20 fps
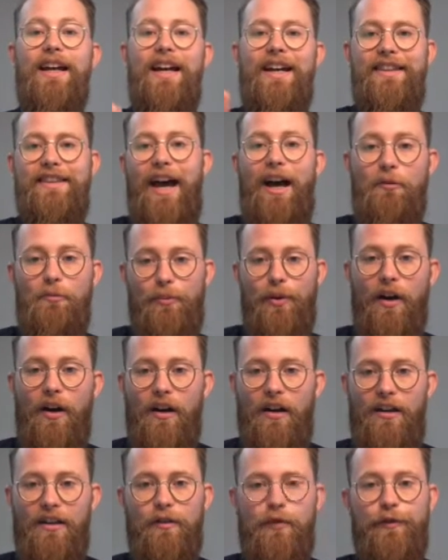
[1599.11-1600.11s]
that
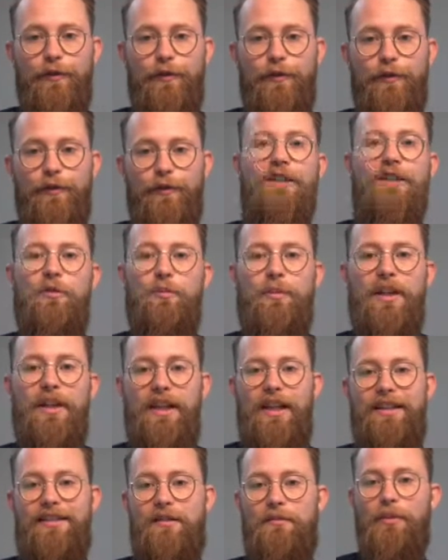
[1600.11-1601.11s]
park feels a little bit
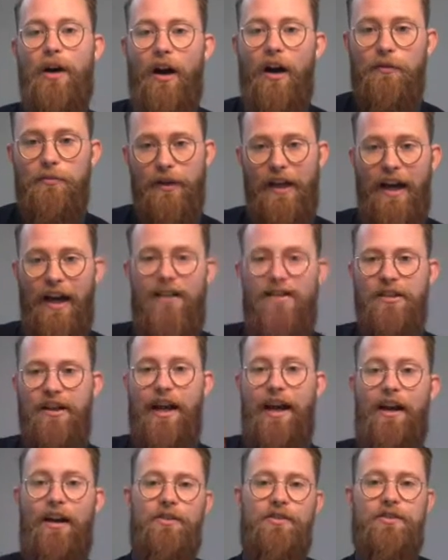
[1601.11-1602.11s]
like the park behind your
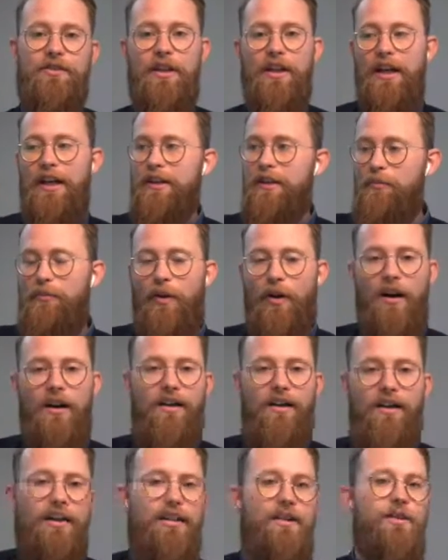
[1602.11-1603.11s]
house, the
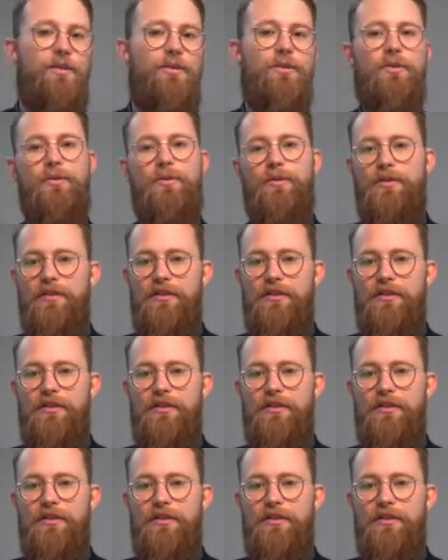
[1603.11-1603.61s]
park that you